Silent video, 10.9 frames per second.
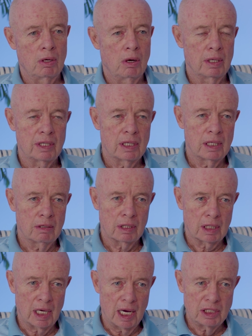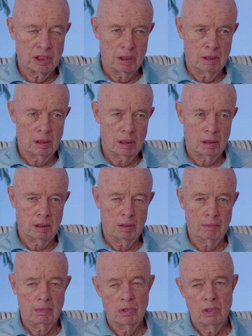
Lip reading: on the irrigation system,